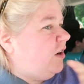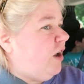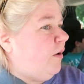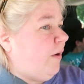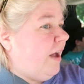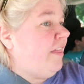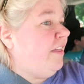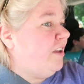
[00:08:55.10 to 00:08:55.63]

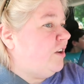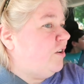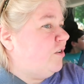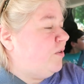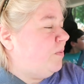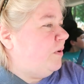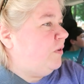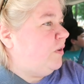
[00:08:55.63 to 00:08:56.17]
No, I think you're
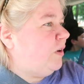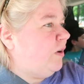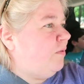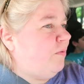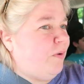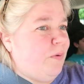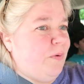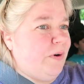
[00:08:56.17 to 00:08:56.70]
supposed to go
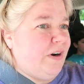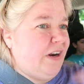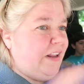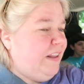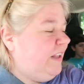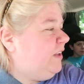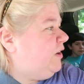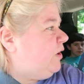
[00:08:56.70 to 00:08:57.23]
forward,
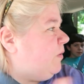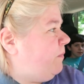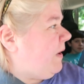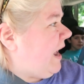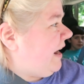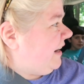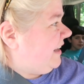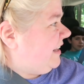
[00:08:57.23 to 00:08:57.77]
and then you go
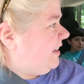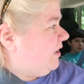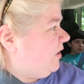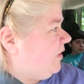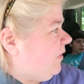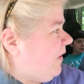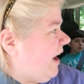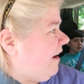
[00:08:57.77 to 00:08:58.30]
back, and then you
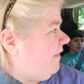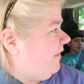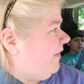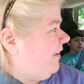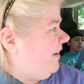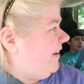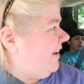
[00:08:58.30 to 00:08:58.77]
go out.